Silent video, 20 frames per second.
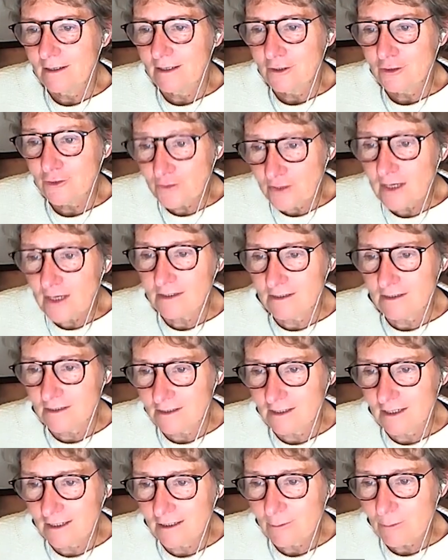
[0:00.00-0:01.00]

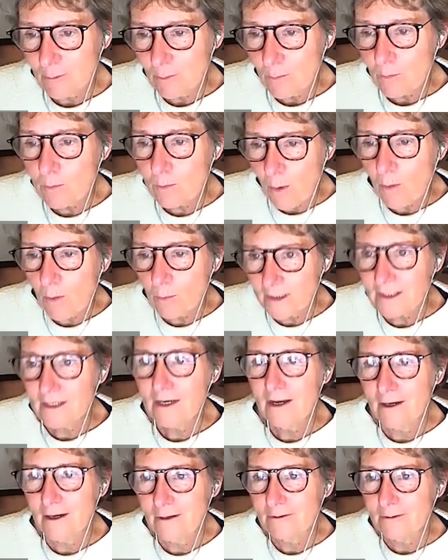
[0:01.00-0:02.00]
certainty, hmm. what we
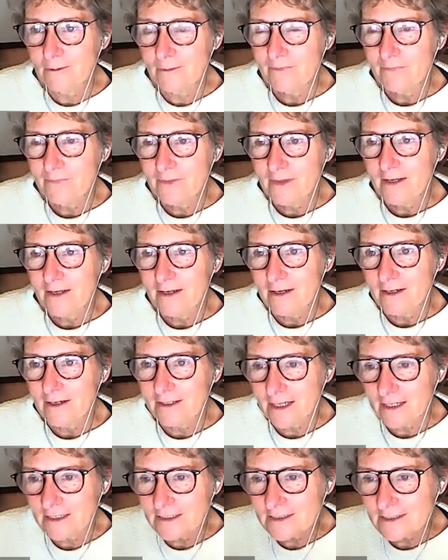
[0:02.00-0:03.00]
know.
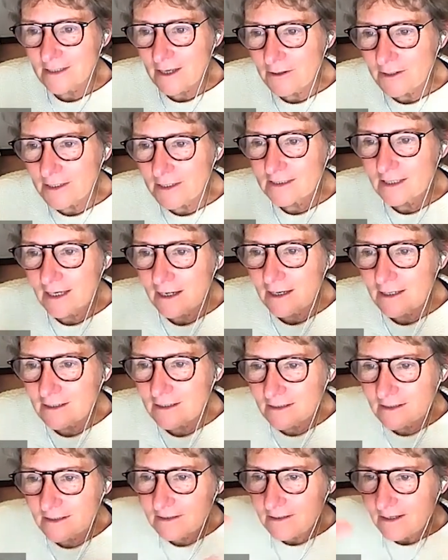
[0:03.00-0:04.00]
Okay, so it
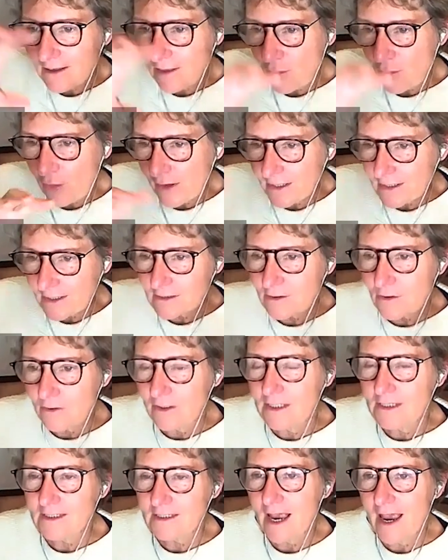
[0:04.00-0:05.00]
turns things on
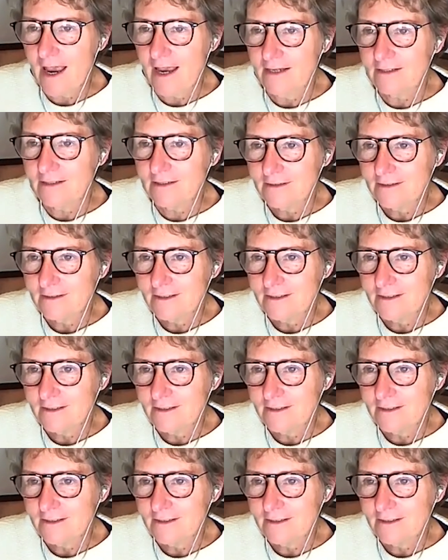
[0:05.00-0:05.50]
its head.